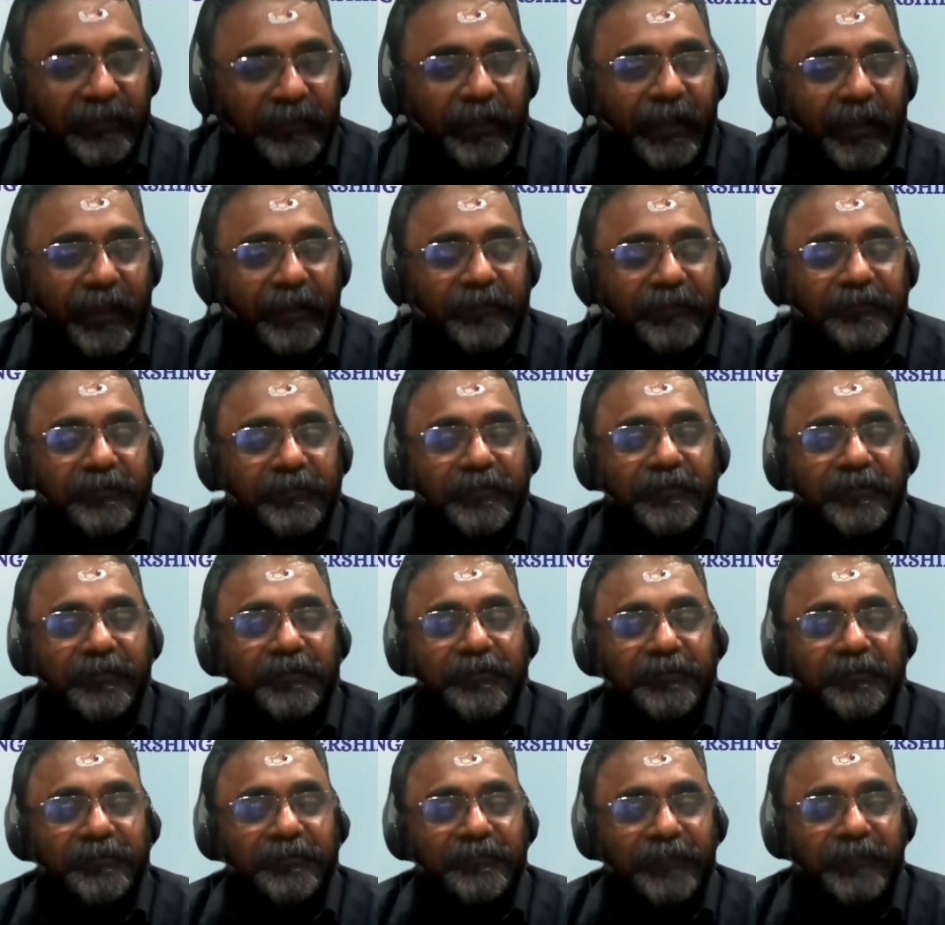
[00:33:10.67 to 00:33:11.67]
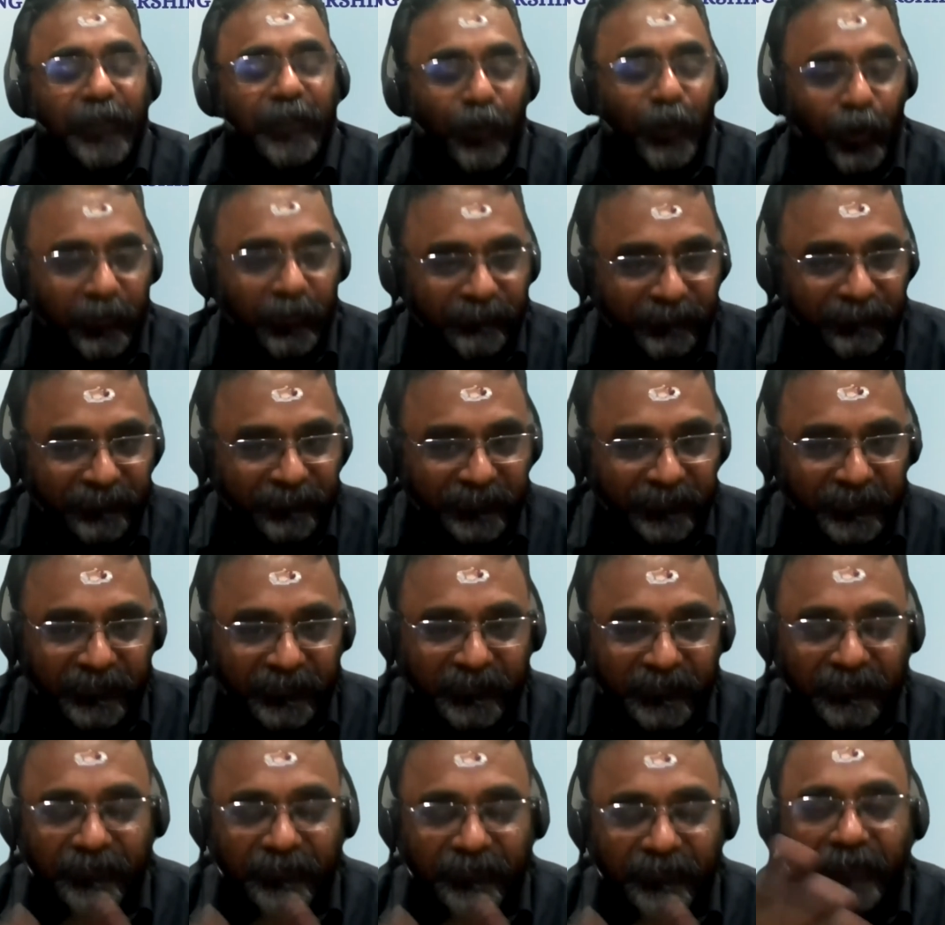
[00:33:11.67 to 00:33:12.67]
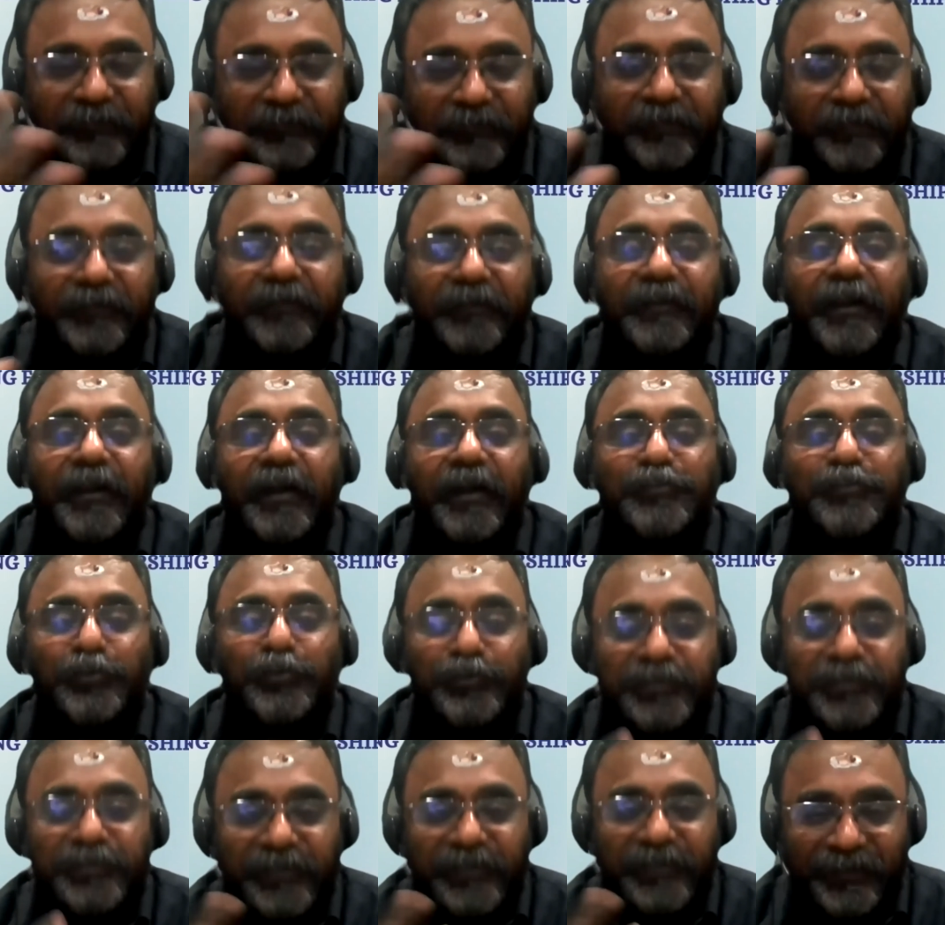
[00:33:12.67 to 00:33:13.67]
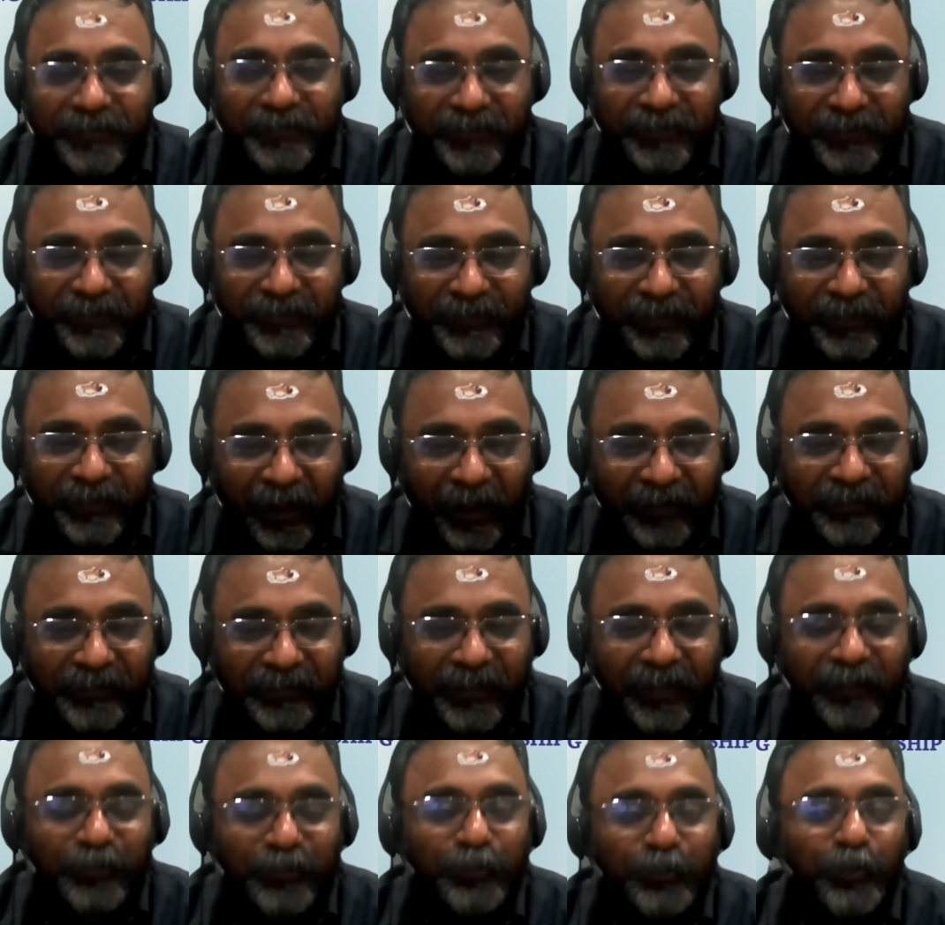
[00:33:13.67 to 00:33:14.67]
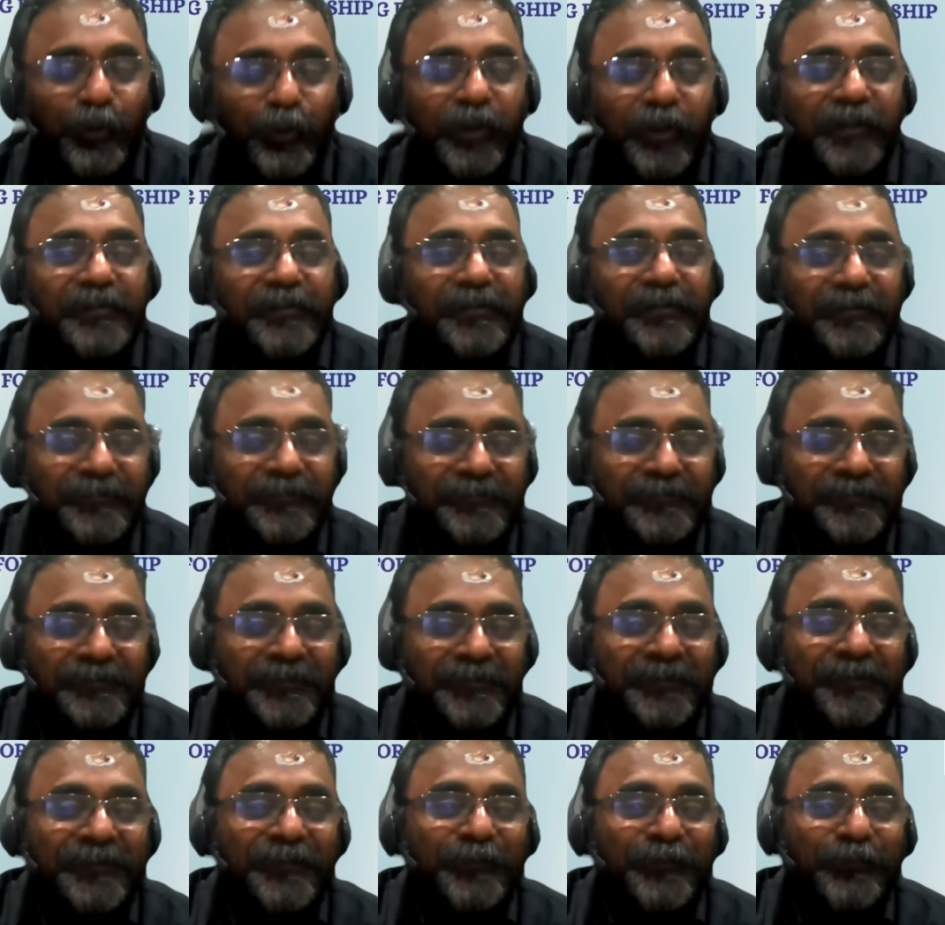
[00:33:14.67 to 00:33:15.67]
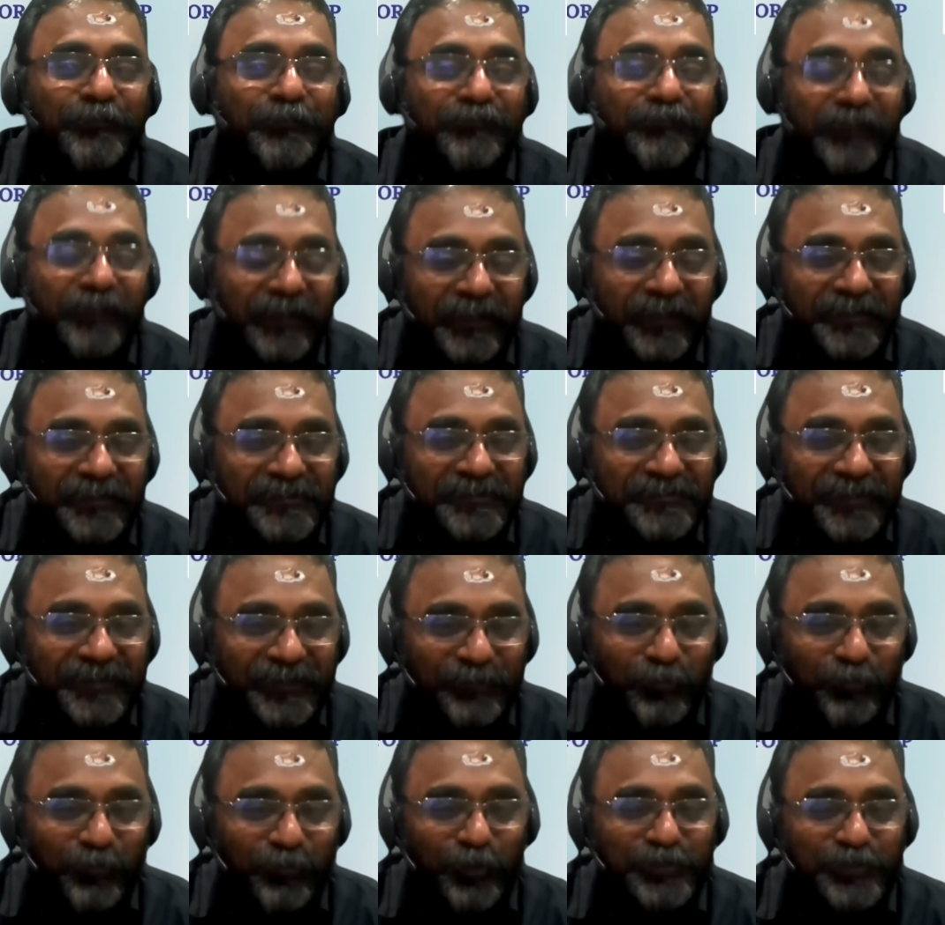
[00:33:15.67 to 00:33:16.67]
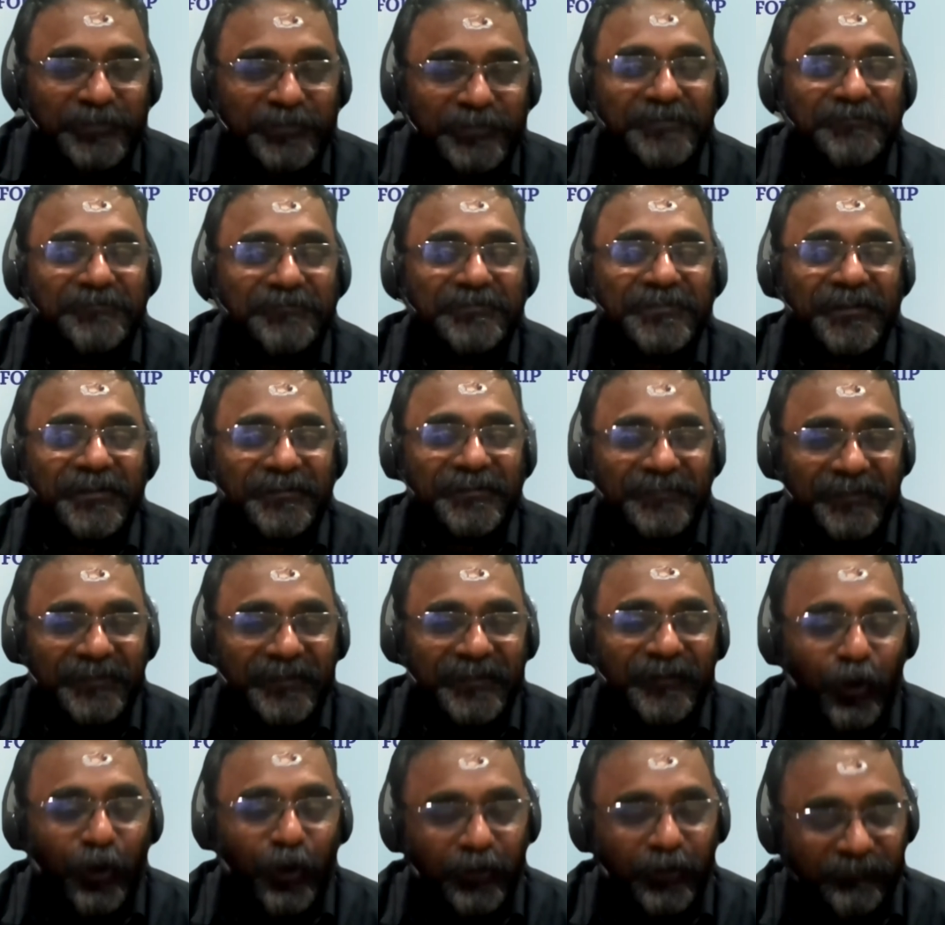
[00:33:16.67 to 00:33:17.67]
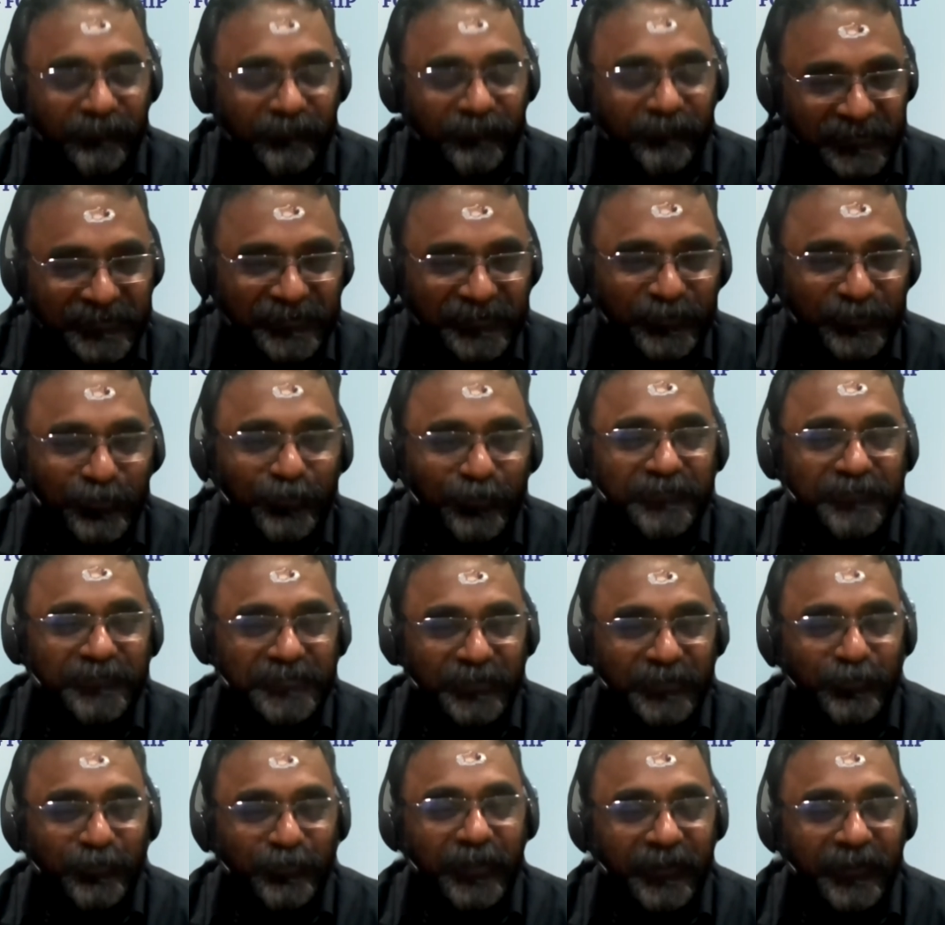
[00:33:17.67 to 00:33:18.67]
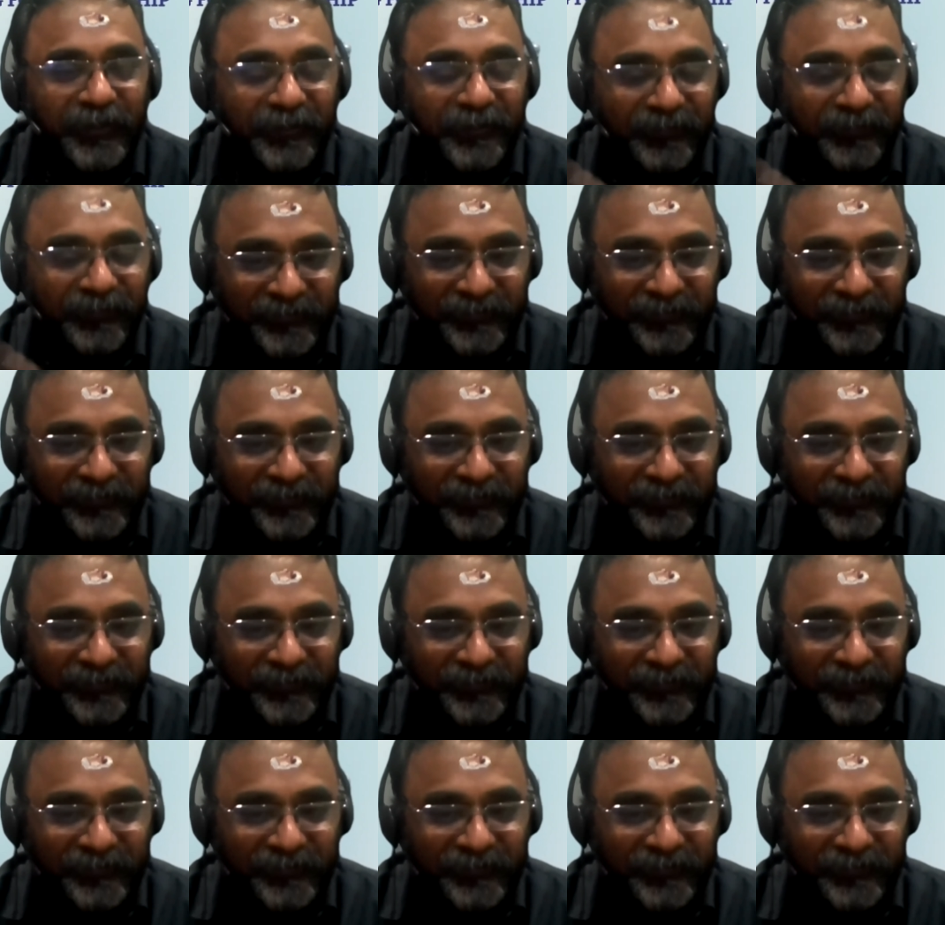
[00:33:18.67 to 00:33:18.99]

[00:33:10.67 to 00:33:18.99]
and there are a lot of I think associated unarticulated feelings and emotions which are there. A lot of us, you know, we say, okay,